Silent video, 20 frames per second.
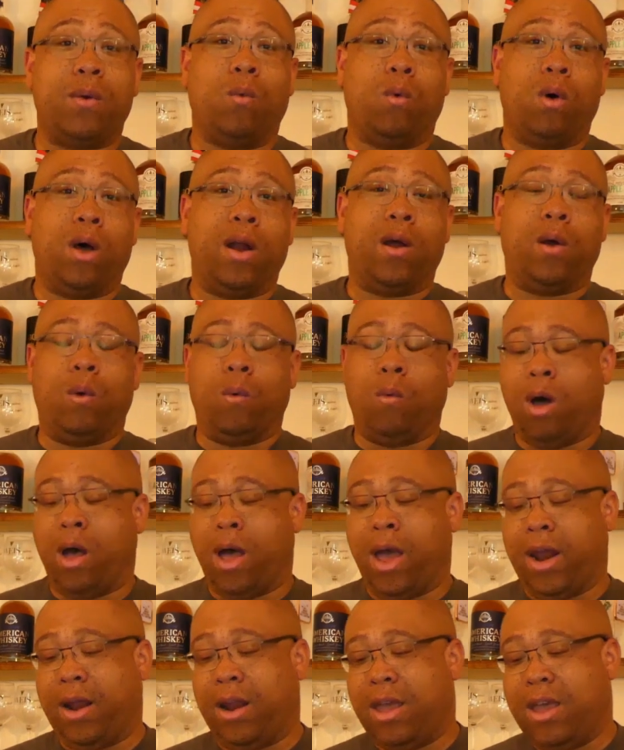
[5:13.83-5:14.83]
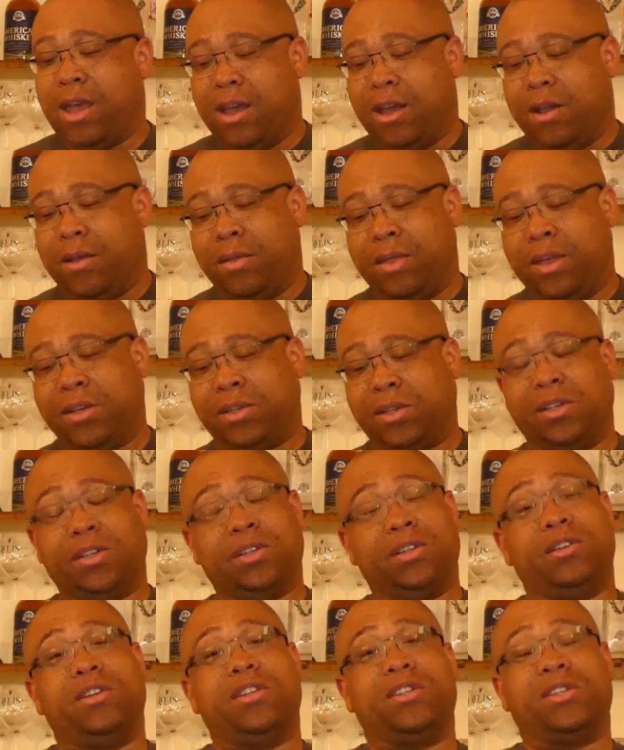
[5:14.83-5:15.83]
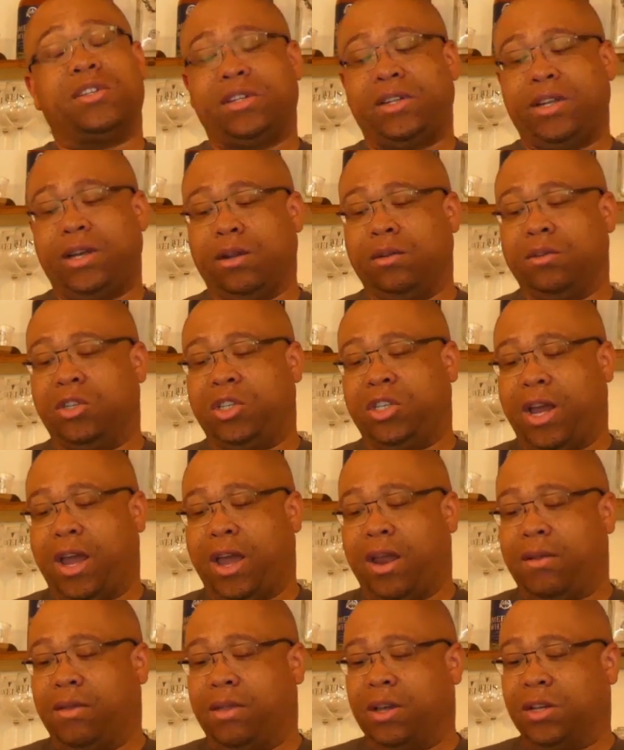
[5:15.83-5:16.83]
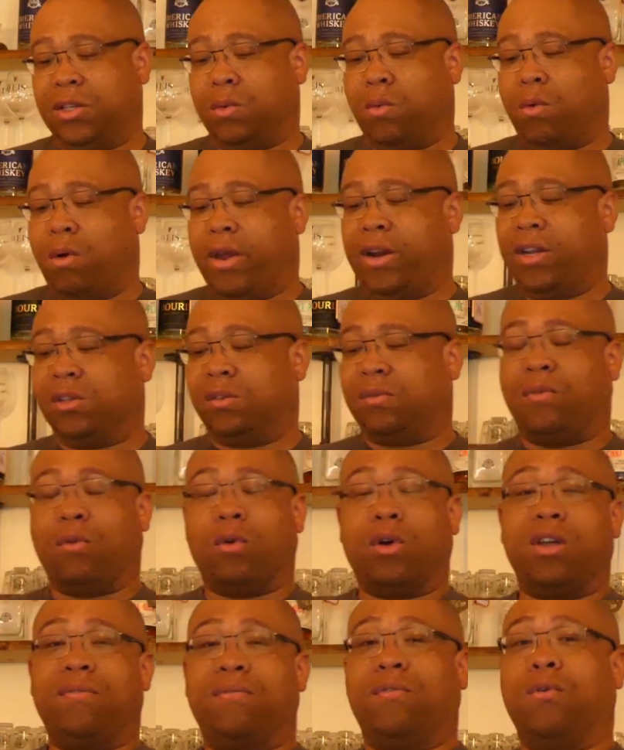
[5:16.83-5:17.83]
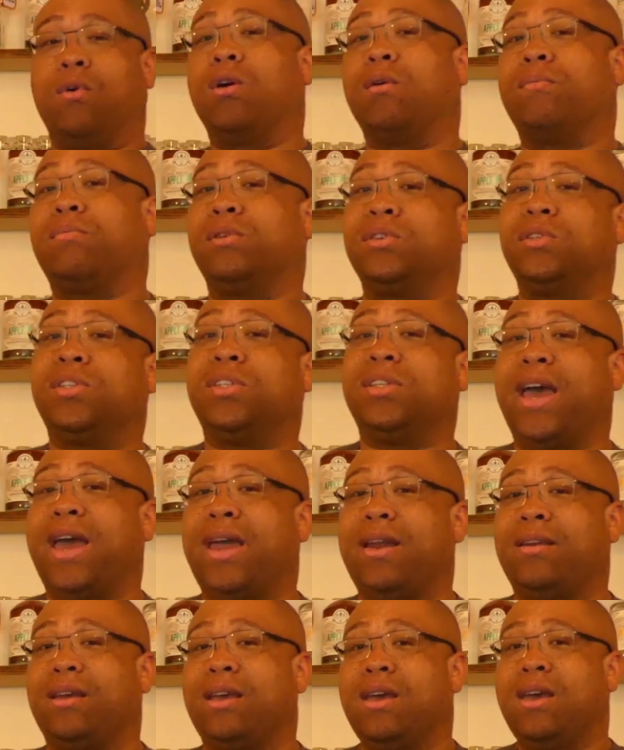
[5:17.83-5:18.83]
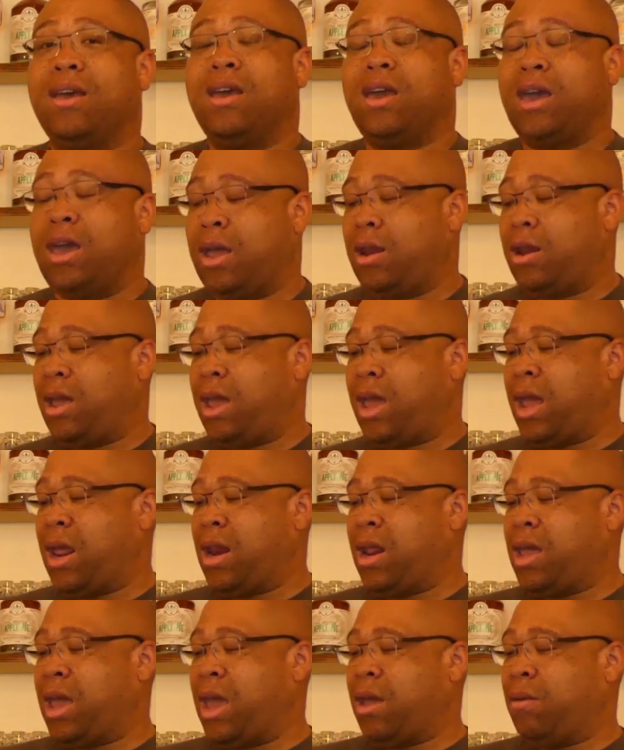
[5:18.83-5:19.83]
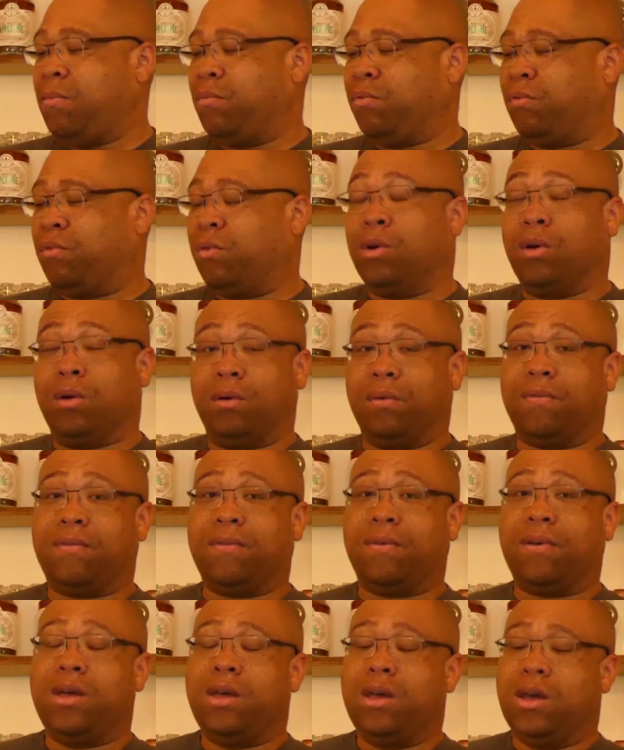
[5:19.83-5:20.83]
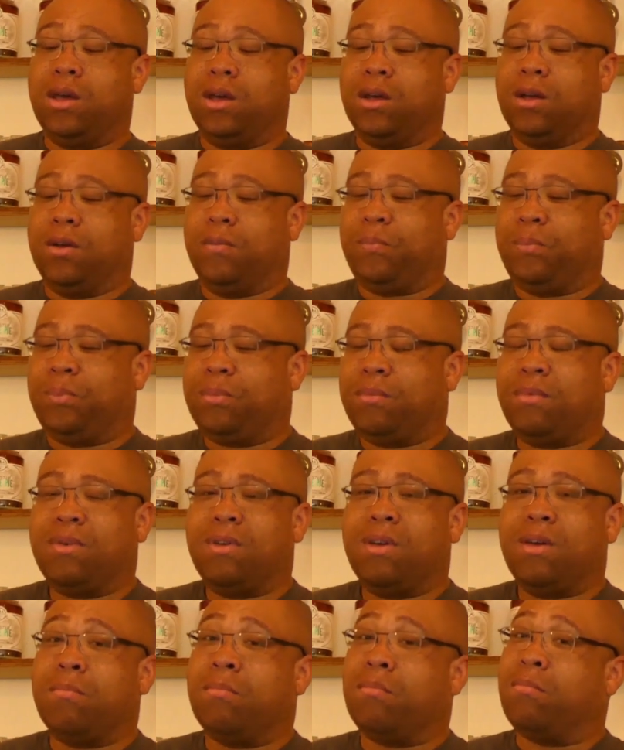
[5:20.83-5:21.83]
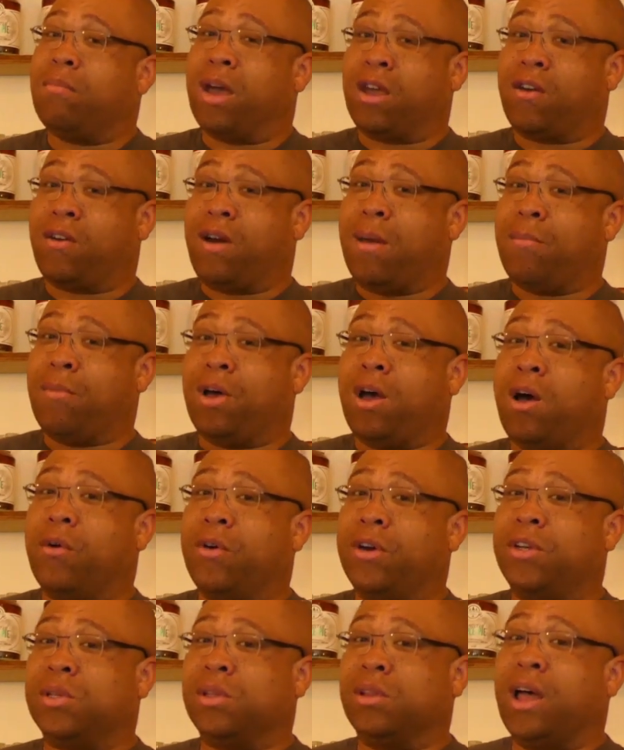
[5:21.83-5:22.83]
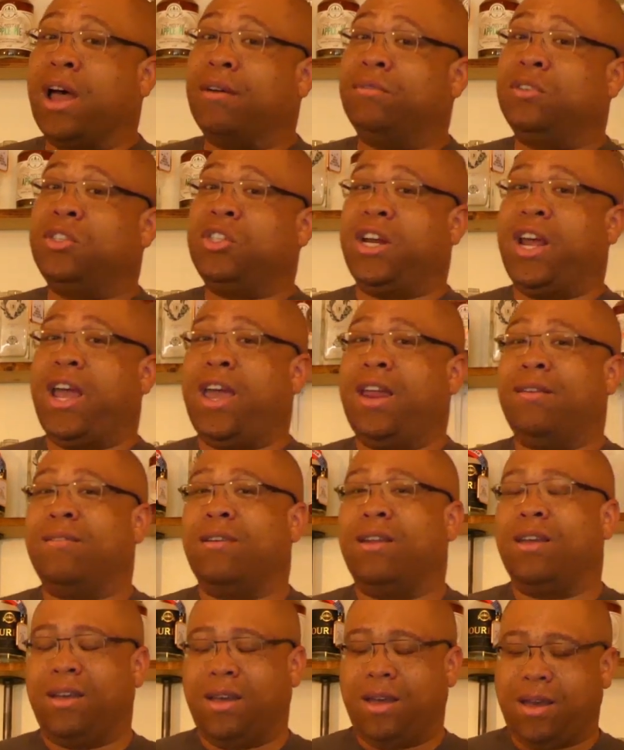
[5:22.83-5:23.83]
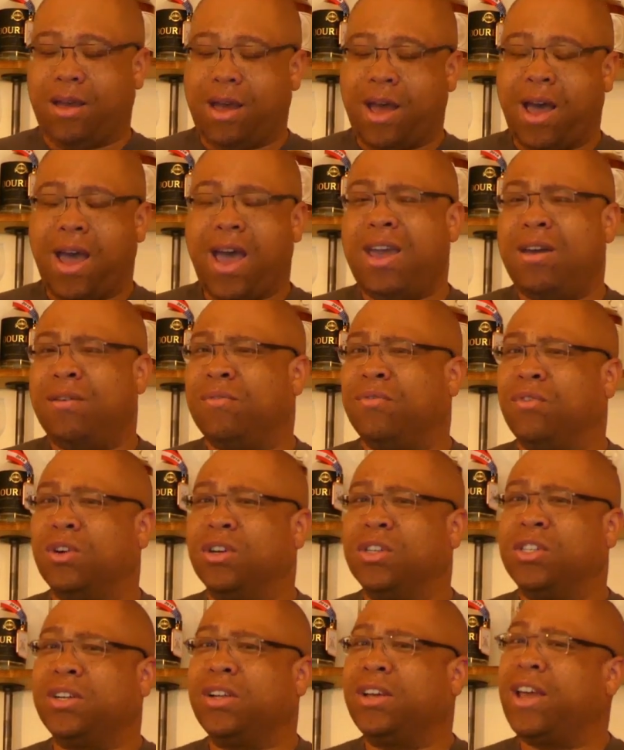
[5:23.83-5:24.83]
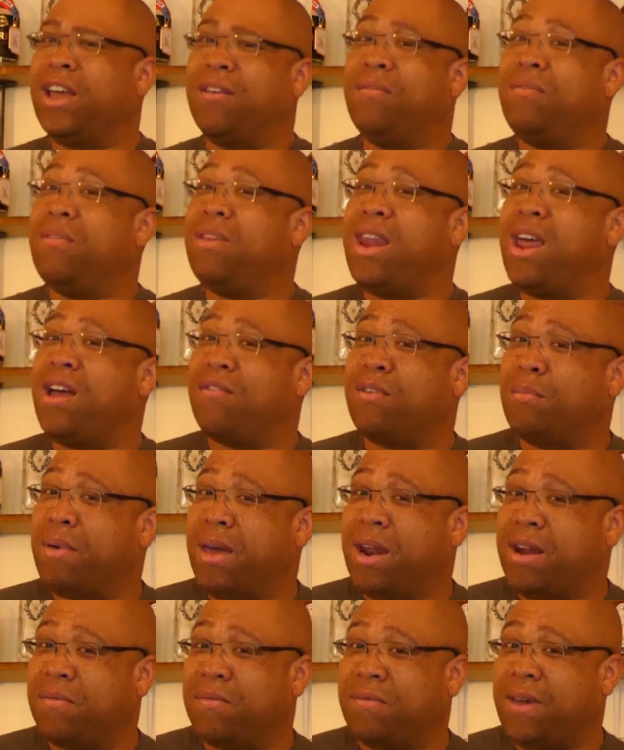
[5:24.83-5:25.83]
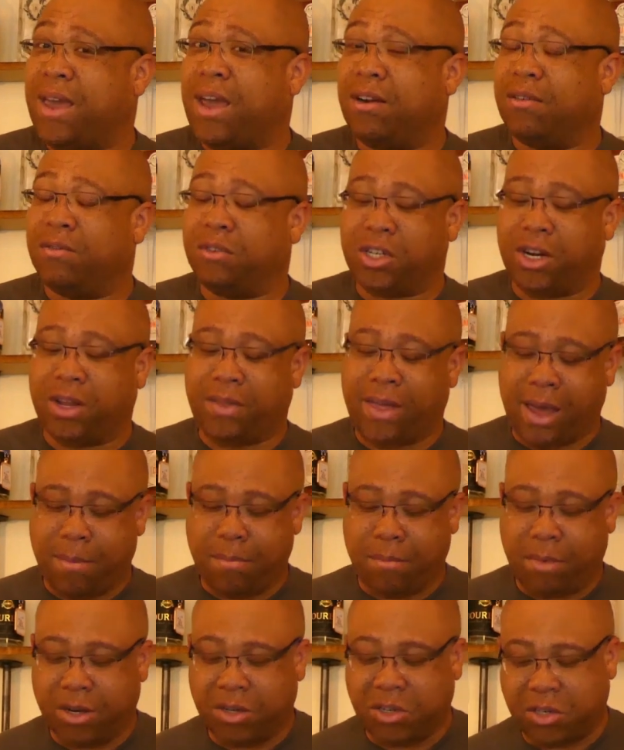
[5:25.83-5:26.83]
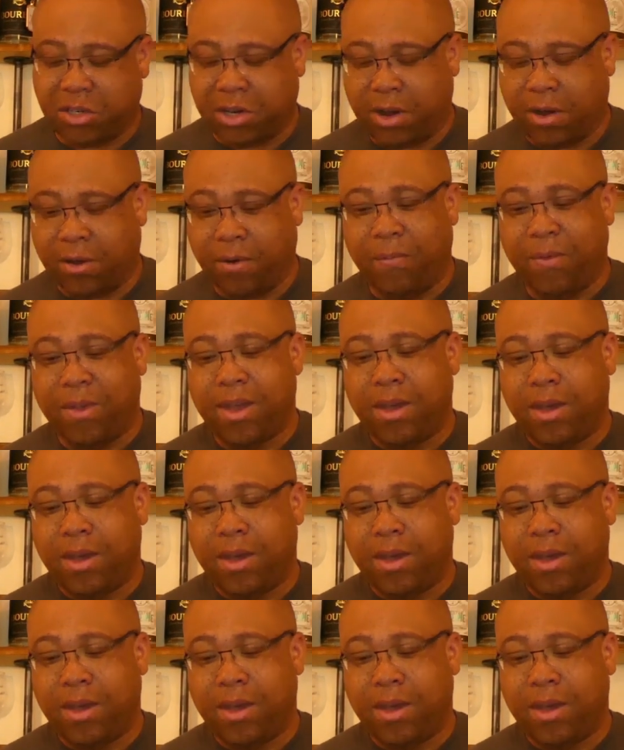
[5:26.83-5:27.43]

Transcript: one oh one. This is a distilled gin. This one is forty-four percent and eighty-eight proof. My grandma always loved gin. I unfortunately have never been a fan of gin that much, so